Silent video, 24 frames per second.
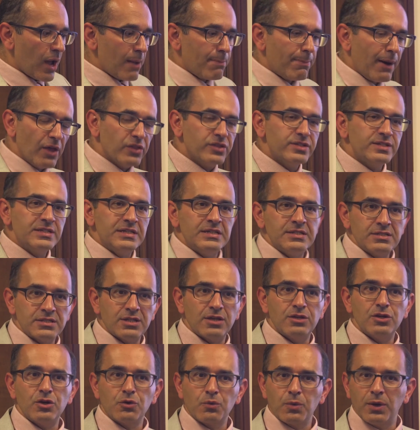hypotheses
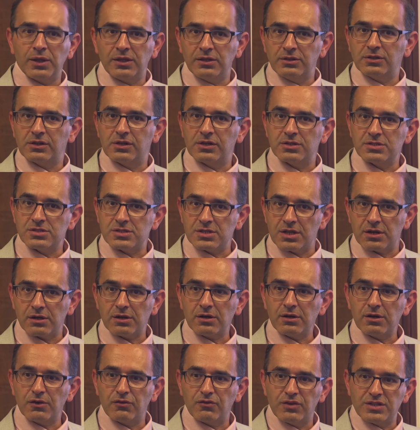that you're willing to
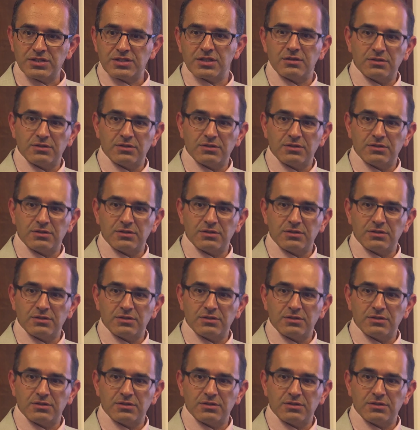consider. If it's